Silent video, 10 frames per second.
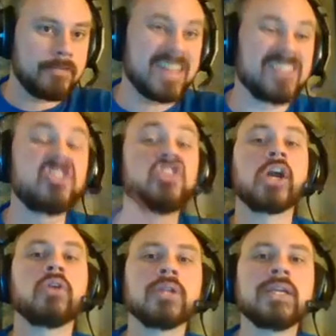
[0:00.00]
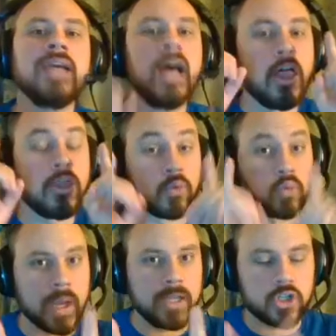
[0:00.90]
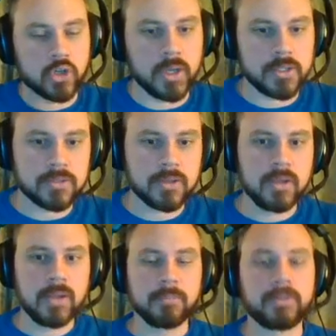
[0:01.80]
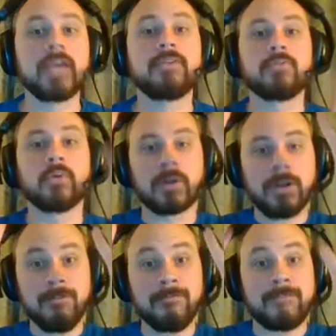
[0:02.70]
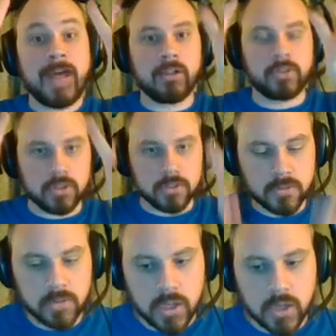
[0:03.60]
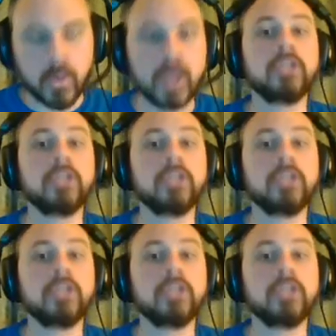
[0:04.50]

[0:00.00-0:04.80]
That's generally the right choice. Play for value, right?